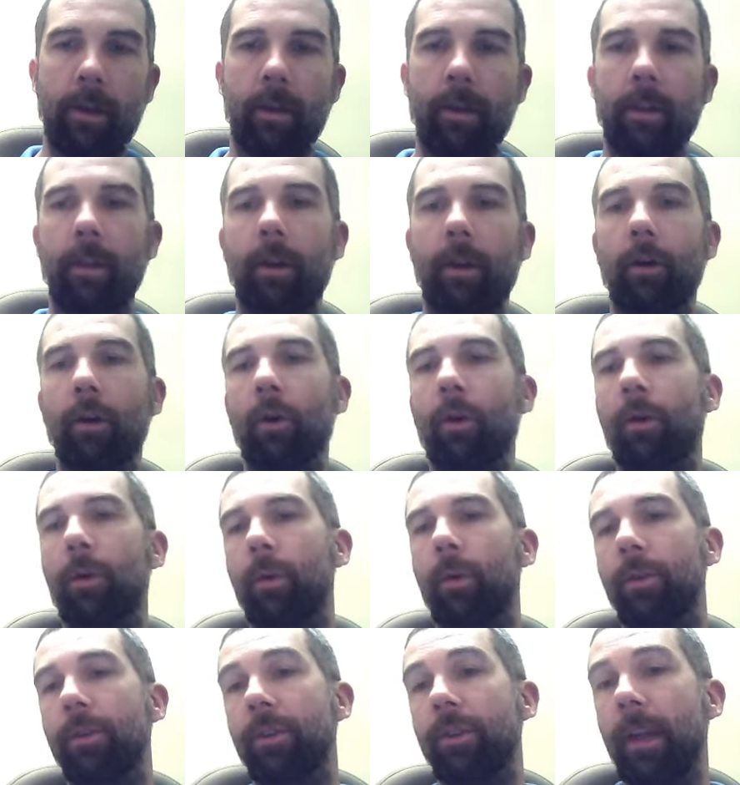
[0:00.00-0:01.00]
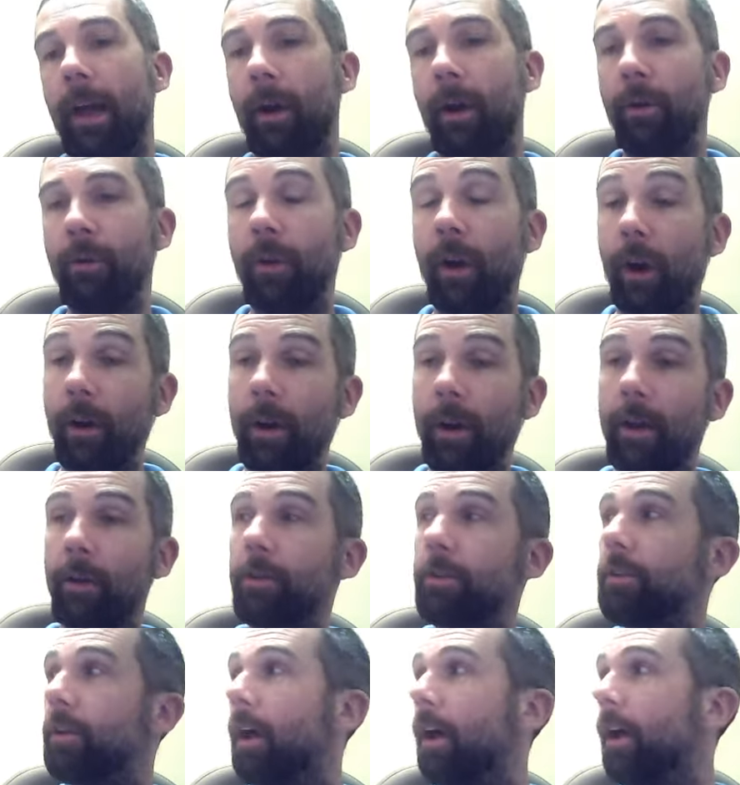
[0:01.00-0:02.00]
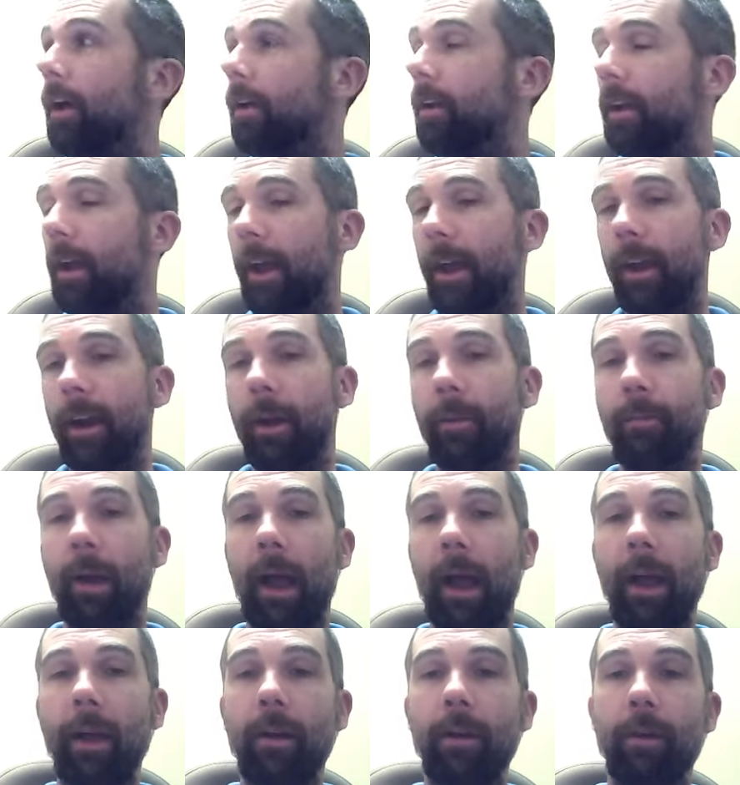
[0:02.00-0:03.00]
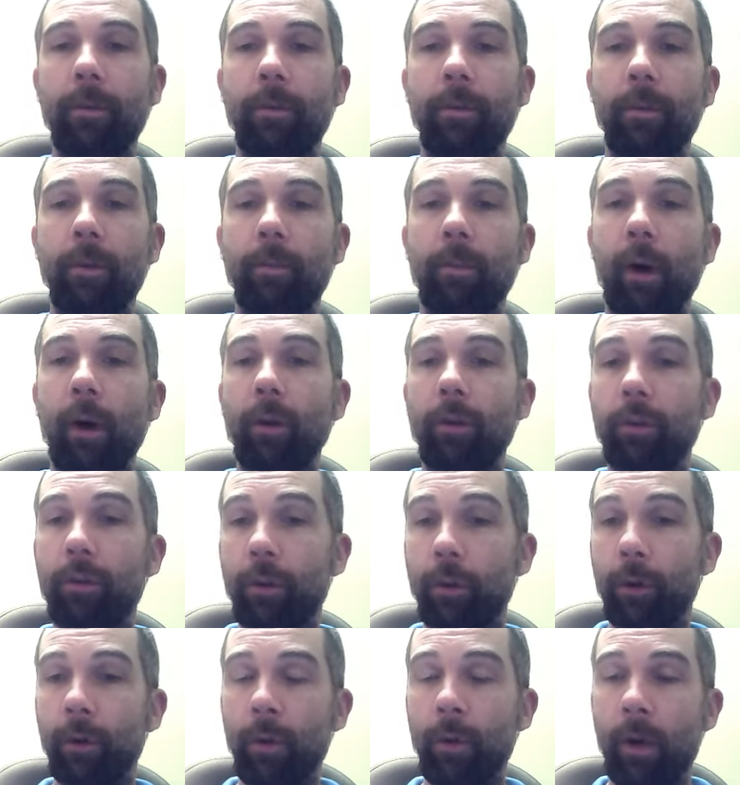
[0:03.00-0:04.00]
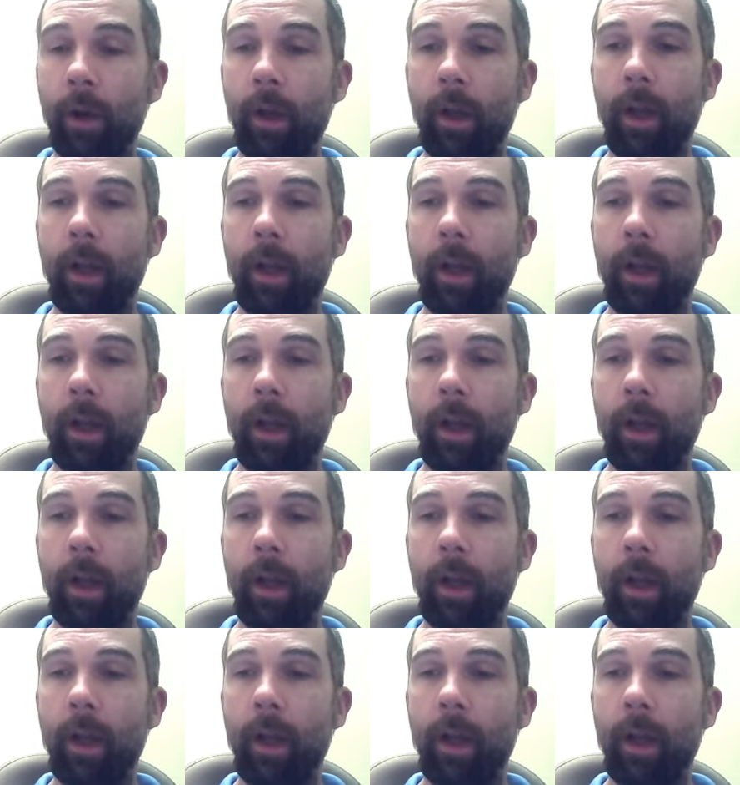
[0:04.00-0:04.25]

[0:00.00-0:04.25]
Hello, it's now dark outside and I'm back for part two.